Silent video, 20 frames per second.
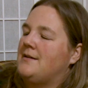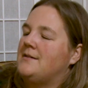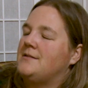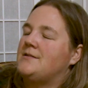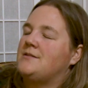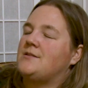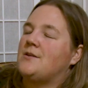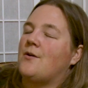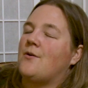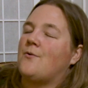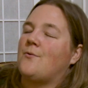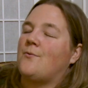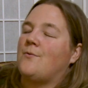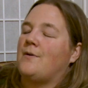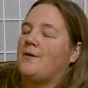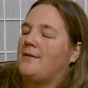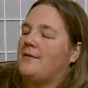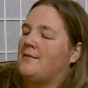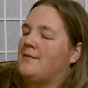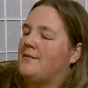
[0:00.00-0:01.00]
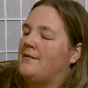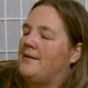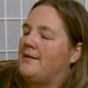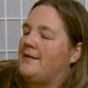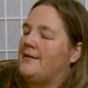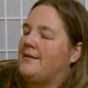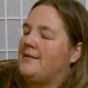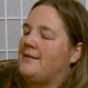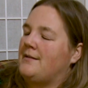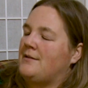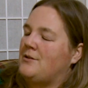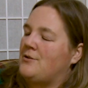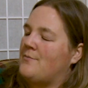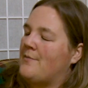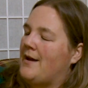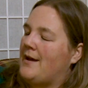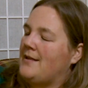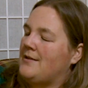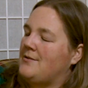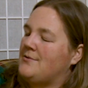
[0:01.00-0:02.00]
So You
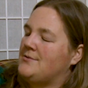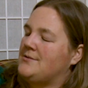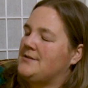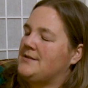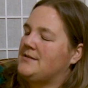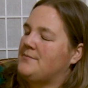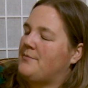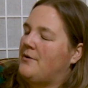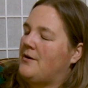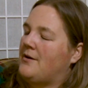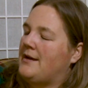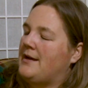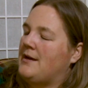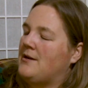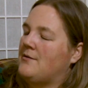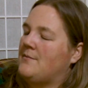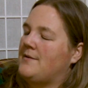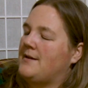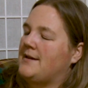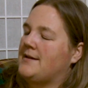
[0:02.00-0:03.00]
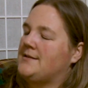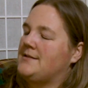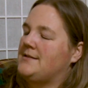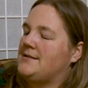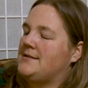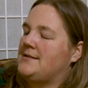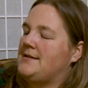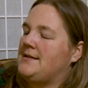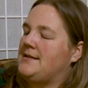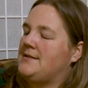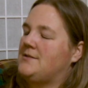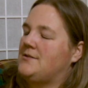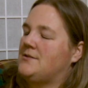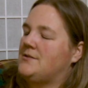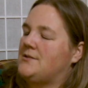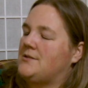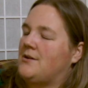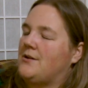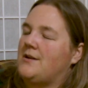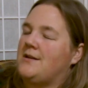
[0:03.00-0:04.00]
might lose this part here because the seeds are
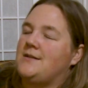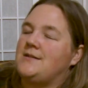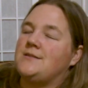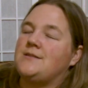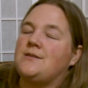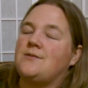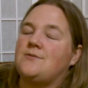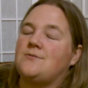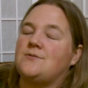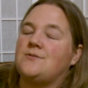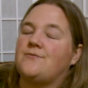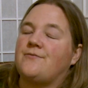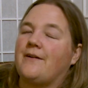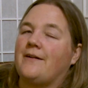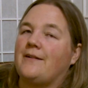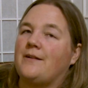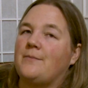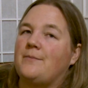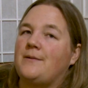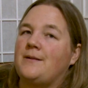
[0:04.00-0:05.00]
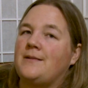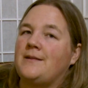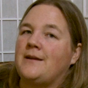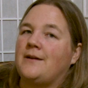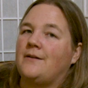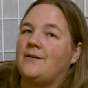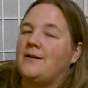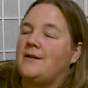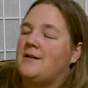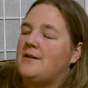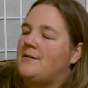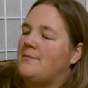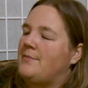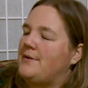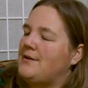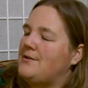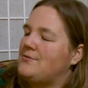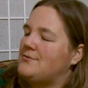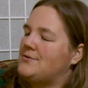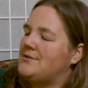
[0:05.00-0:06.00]
starting to develop in there,
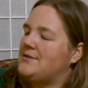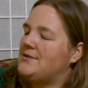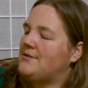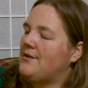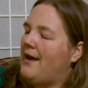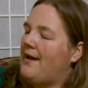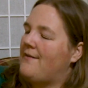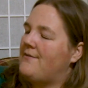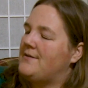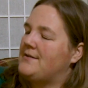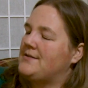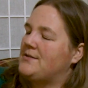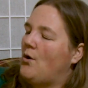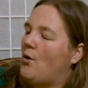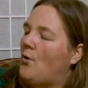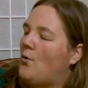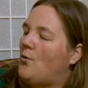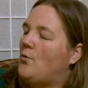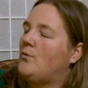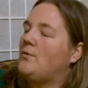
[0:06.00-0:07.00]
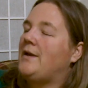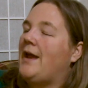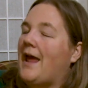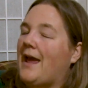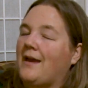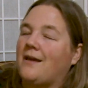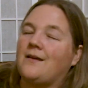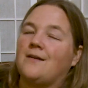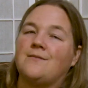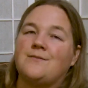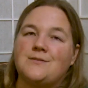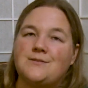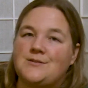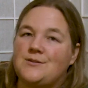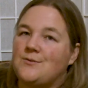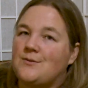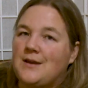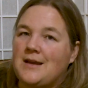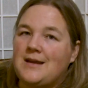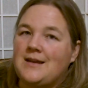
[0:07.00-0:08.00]
but you still have this whole neck of the
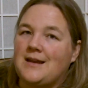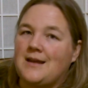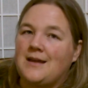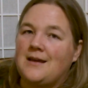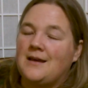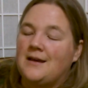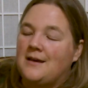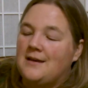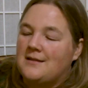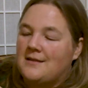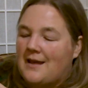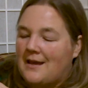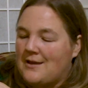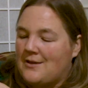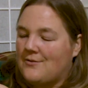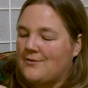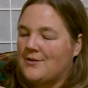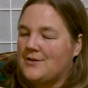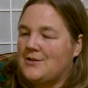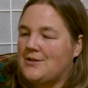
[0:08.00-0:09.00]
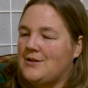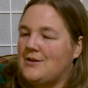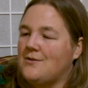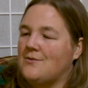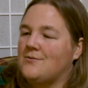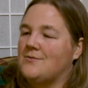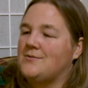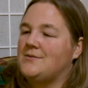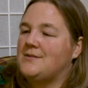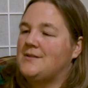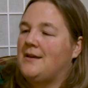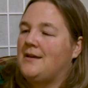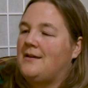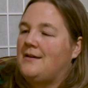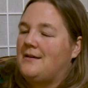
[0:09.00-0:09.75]
zucchini that you can use